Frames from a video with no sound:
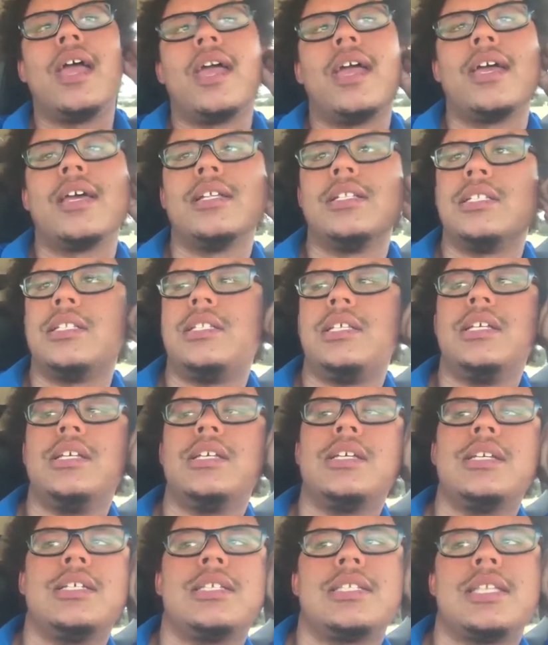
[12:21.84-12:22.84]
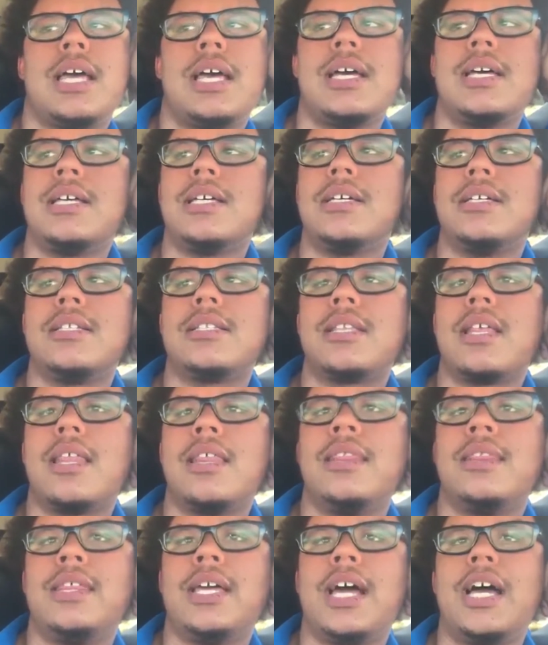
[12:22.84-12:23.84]
And Celia says
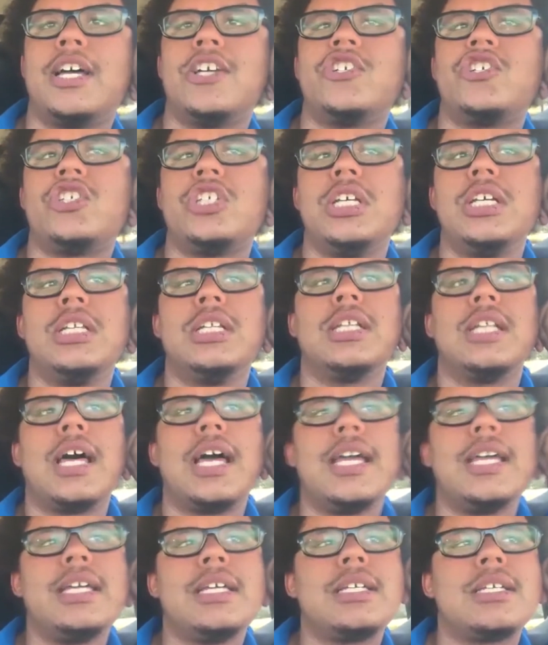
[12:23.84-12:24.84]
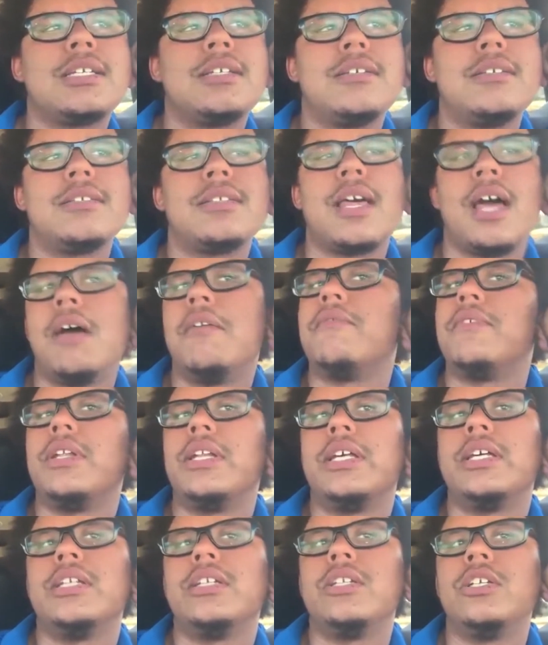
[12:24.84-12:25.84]
that she likes
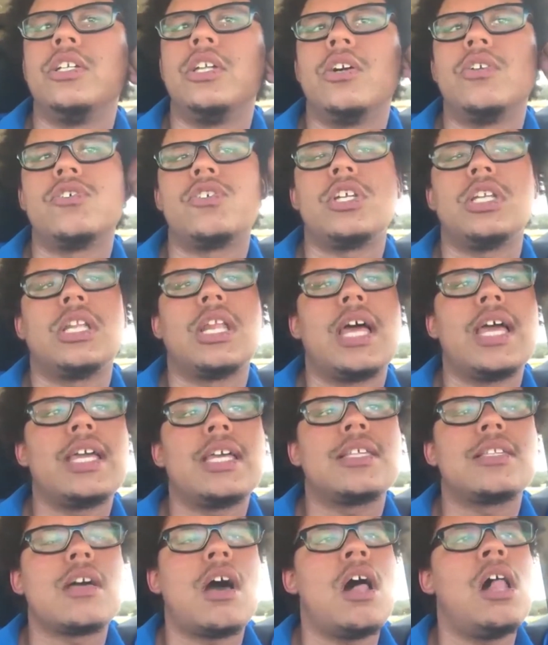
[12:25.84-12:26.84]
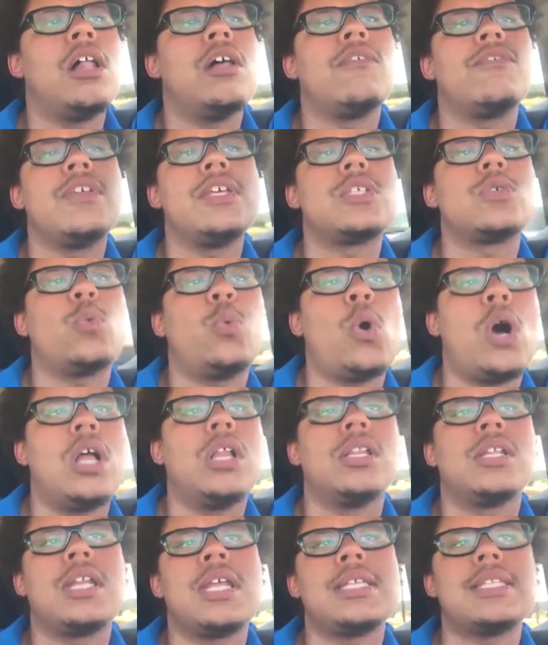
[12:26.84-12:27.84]
Evelyn. She likes all of these
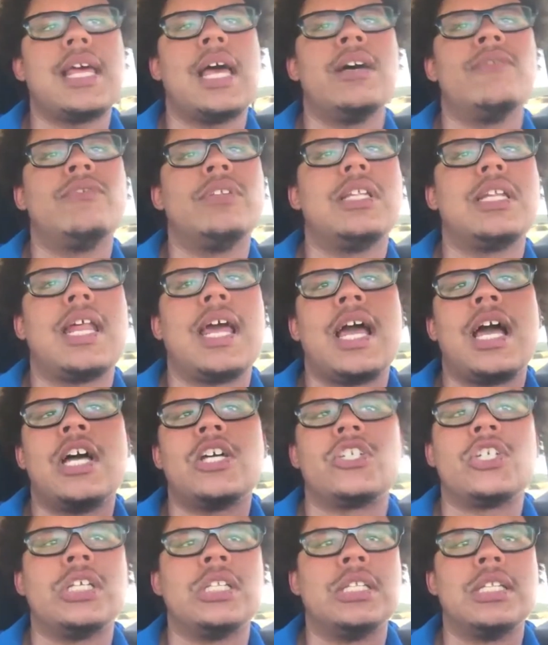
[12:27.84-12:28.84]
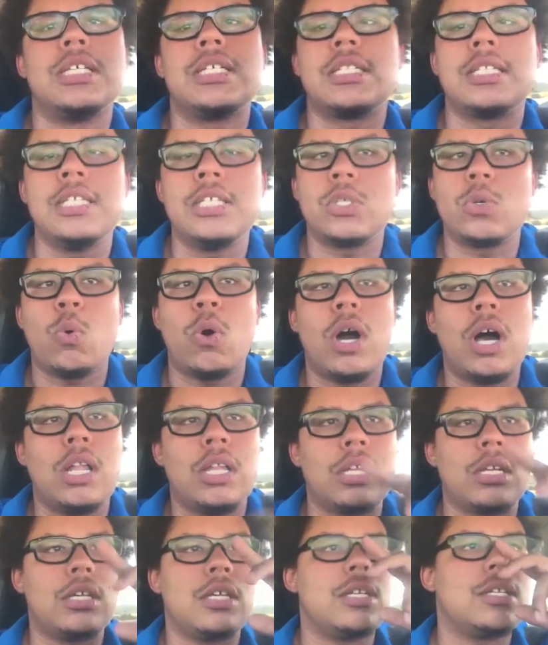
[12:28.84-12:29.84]
qualities Evelyn has. She lists these
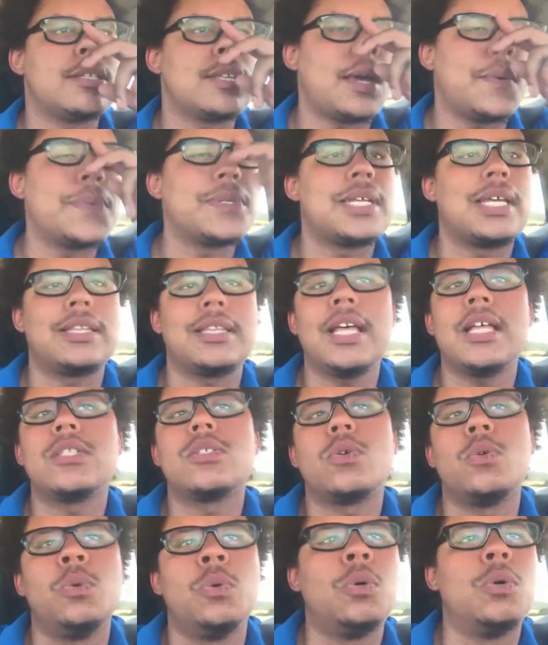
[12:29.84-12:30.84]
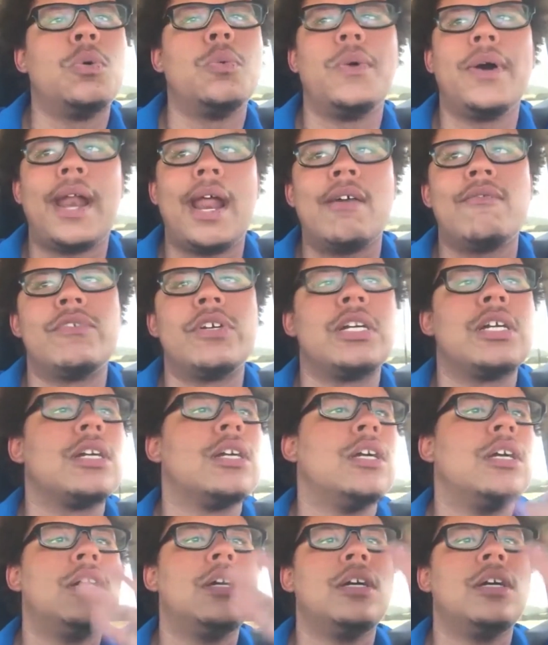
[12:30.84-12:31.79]
qualities. I was like, that's cool, whatever.